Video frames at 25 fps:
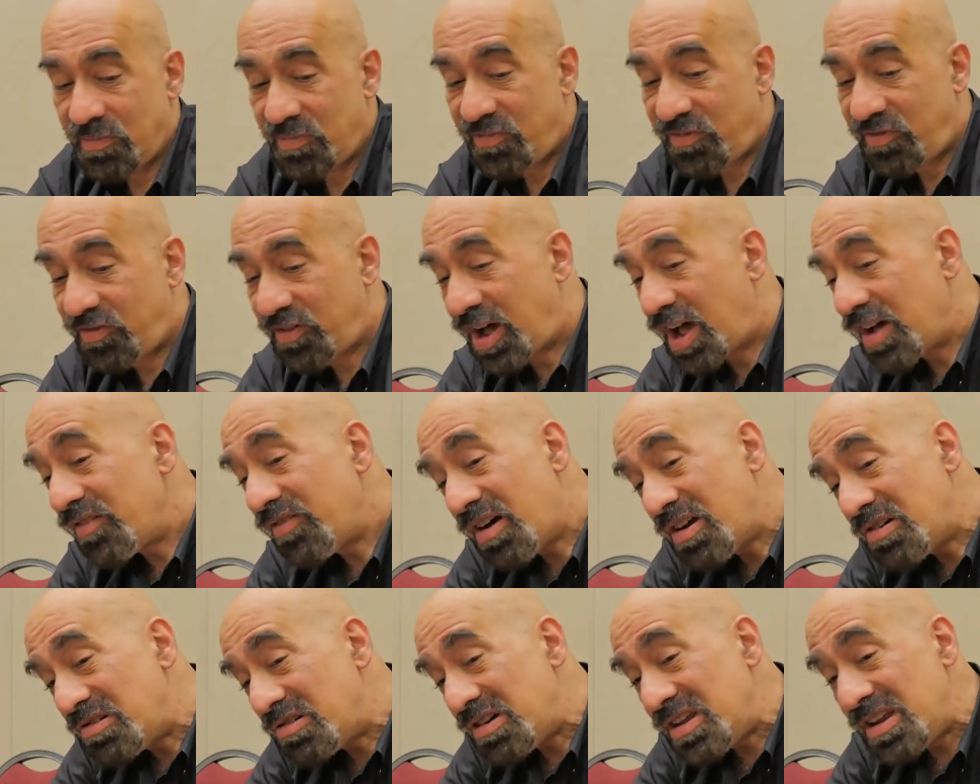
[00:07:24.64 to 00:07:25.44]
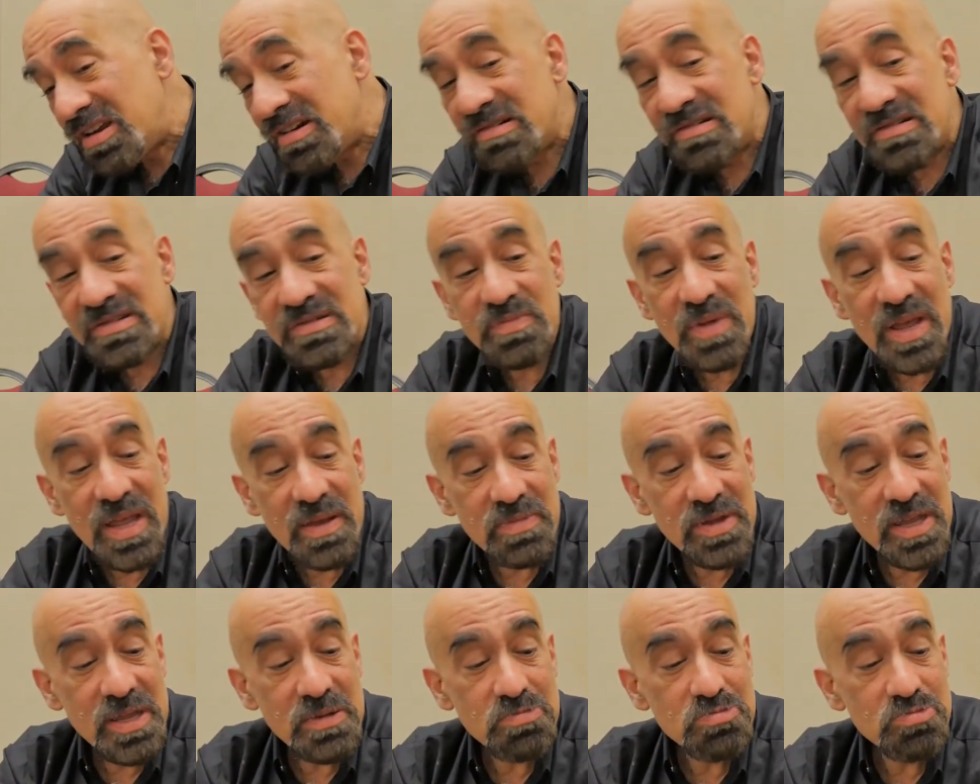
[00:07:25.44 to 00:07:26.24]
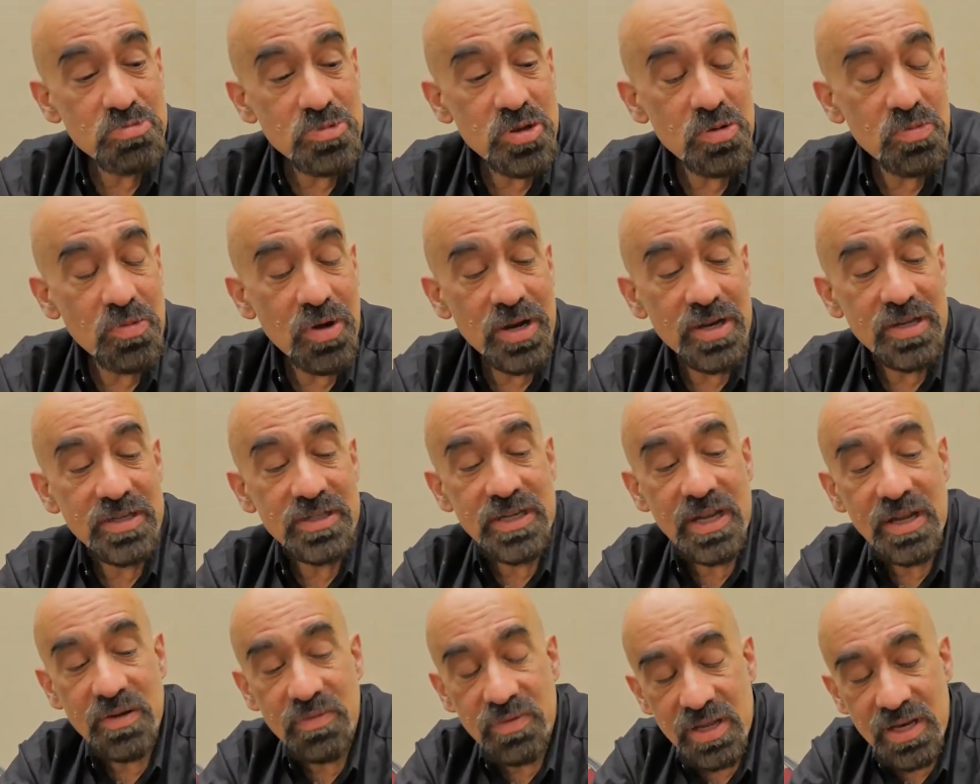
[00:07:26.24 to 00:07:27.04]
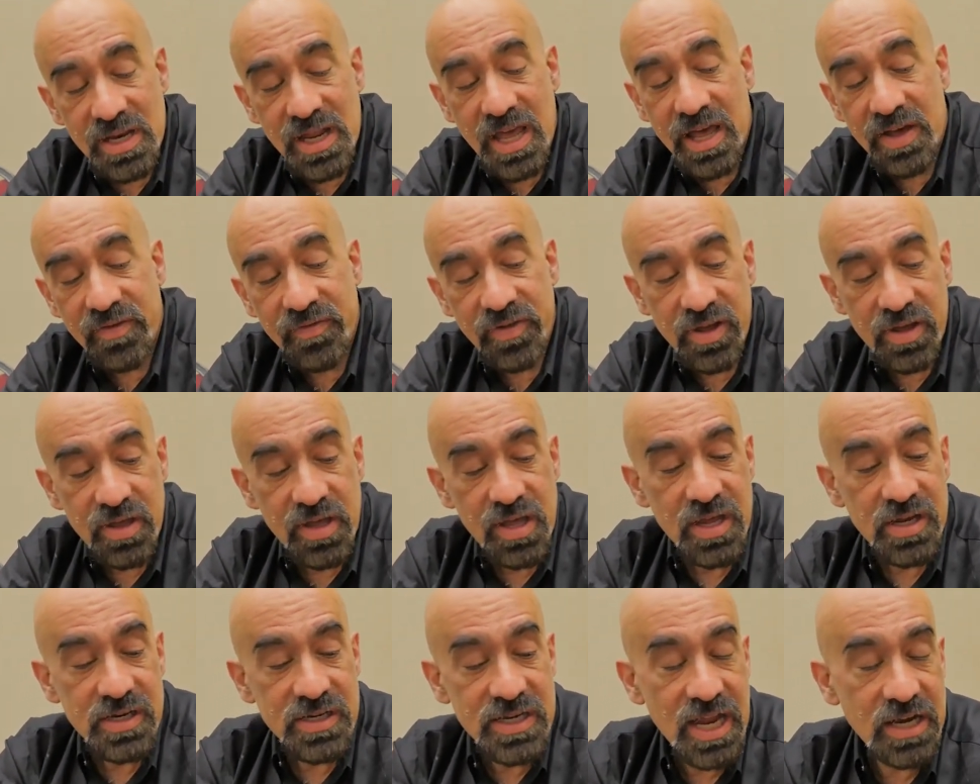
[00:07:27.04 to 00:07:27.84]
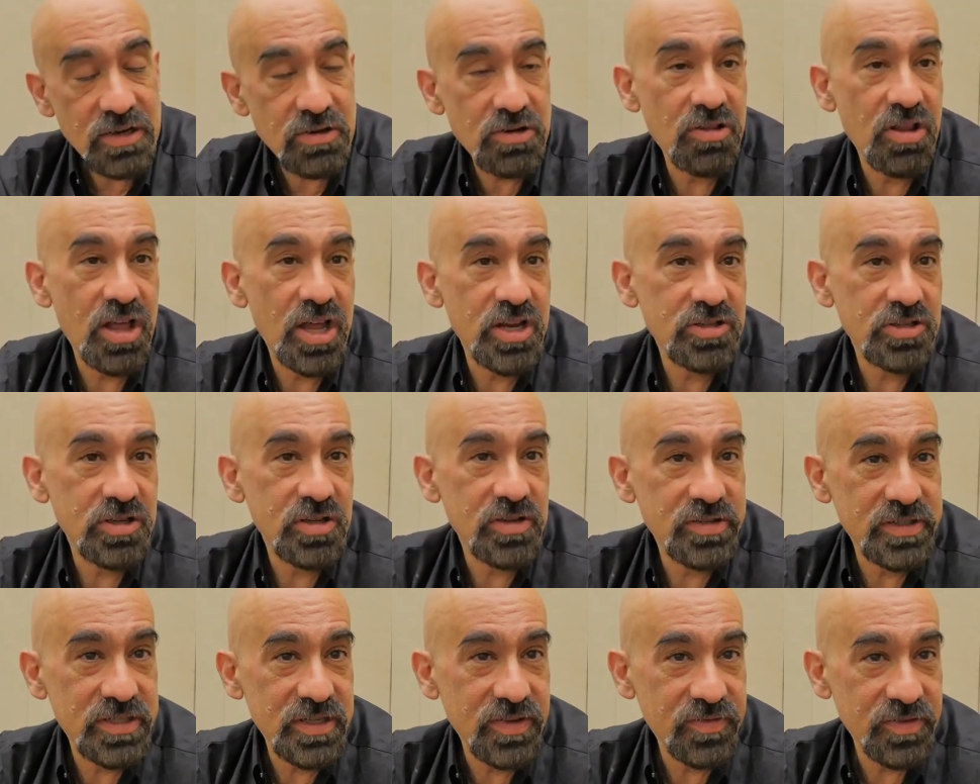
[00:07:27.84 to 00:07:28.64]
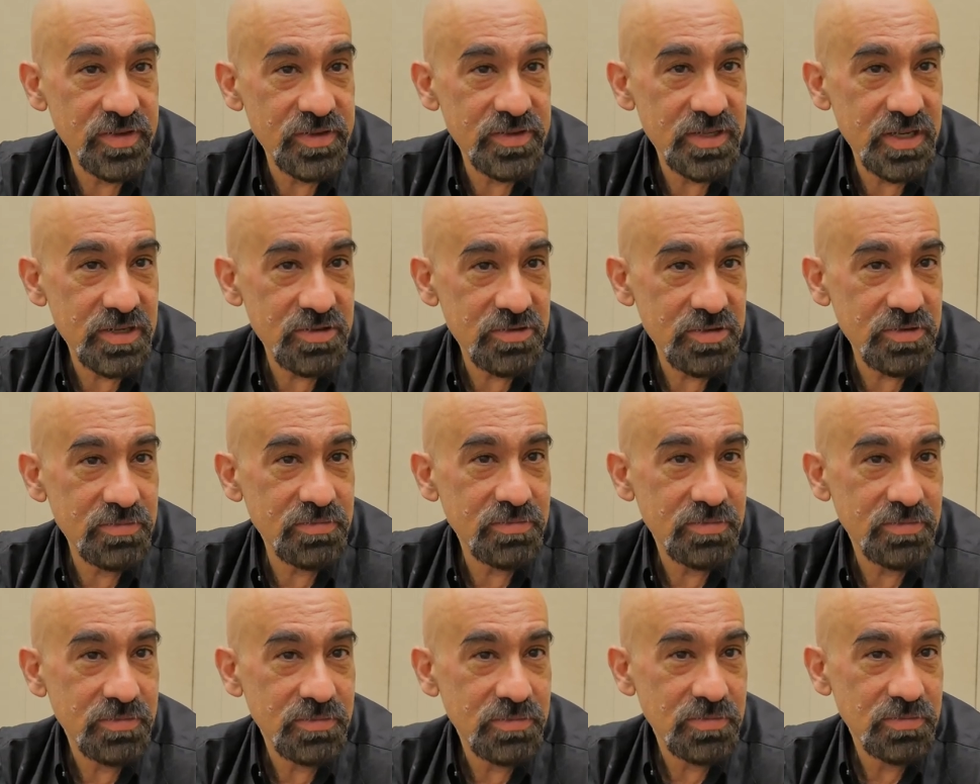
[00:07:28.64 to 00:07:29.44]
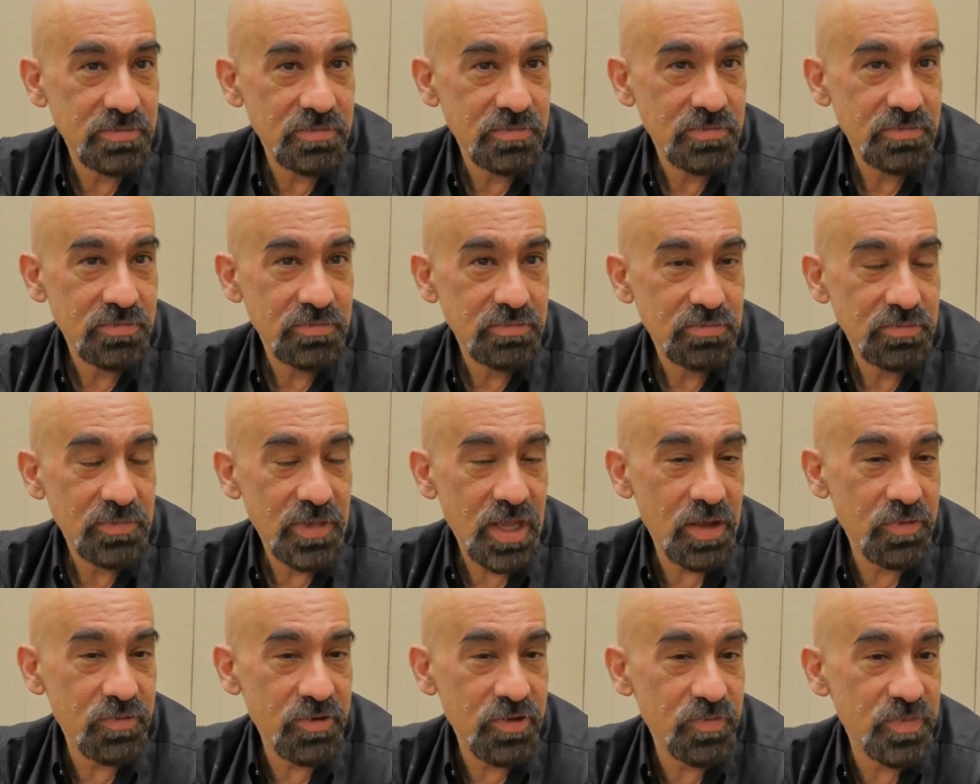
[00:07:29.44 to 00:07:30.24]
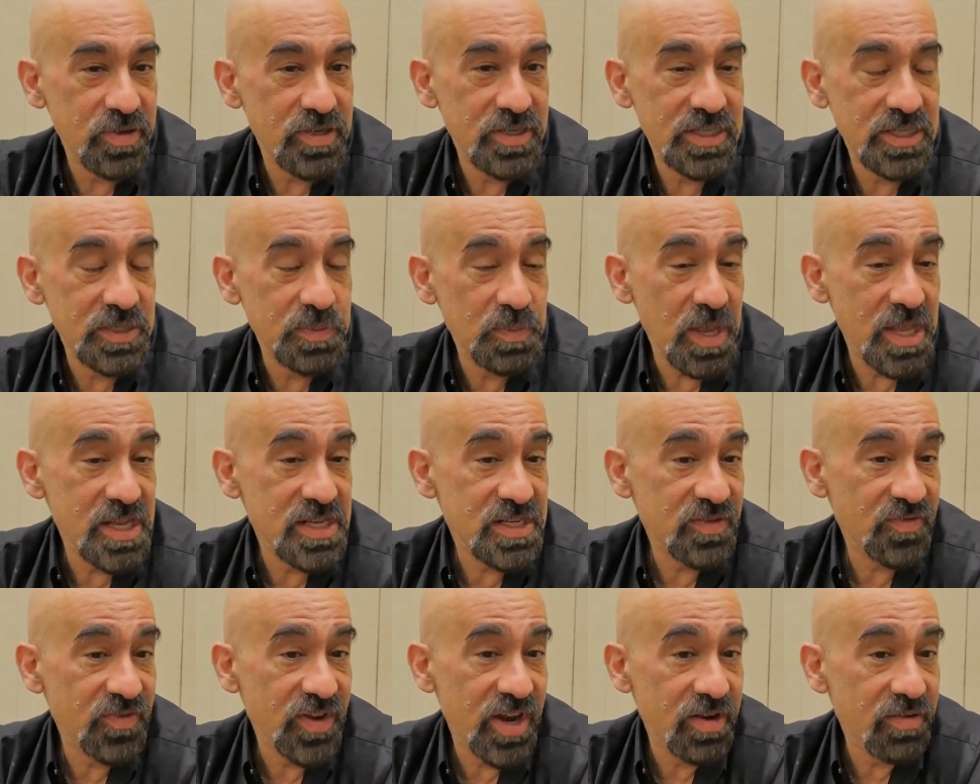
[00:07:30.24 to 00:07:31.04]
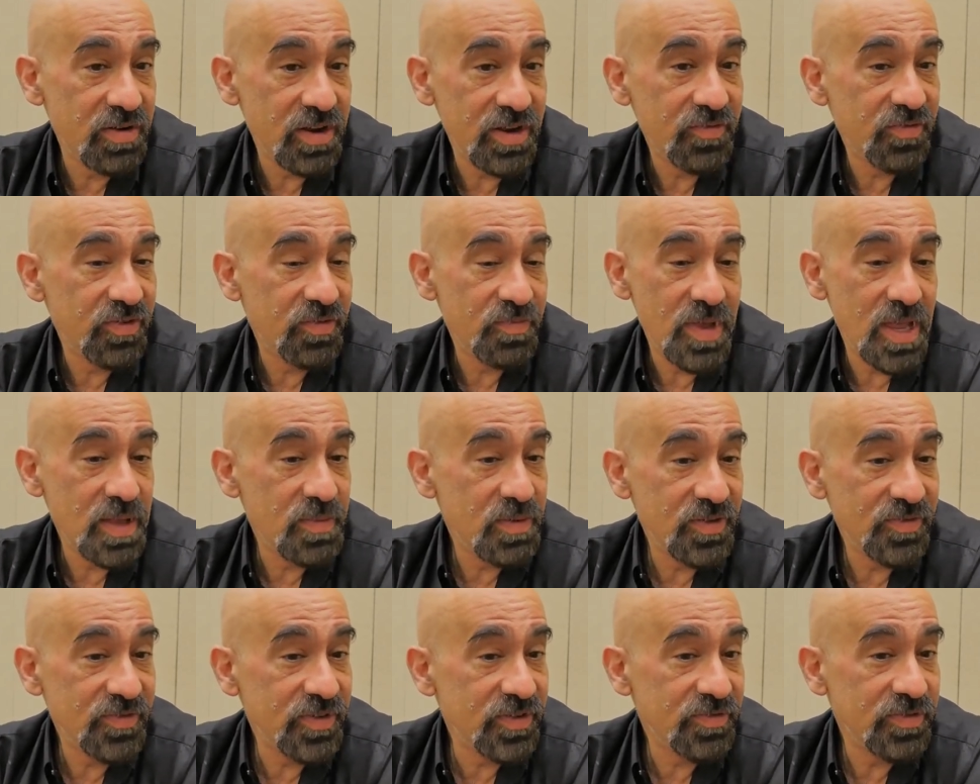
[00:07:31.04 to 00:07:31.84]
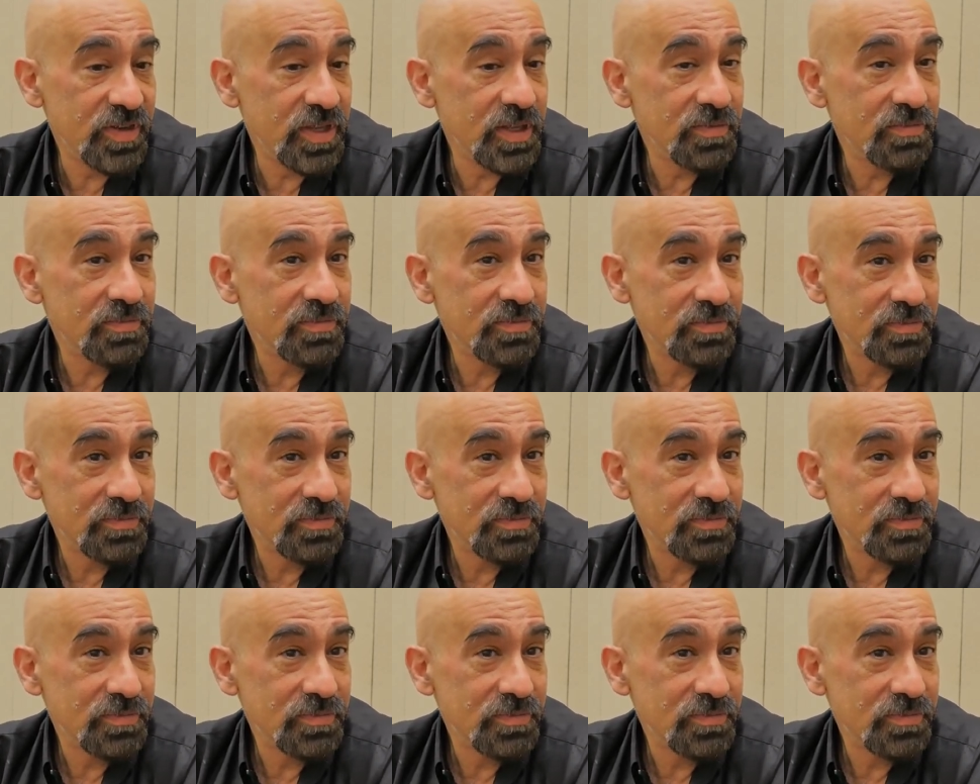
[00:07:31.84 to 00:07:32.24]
500 years, maybe, you want to say we'd have a technological civilization. And we've been spacefaring for maybe 50.